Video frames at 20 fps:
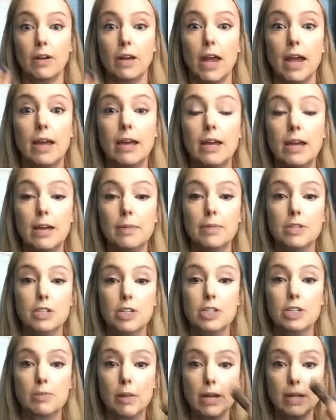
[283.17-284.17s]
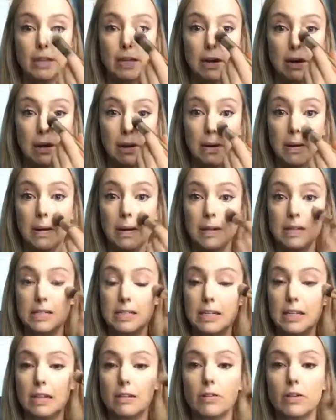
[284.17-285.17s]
Okay, but just right there, see,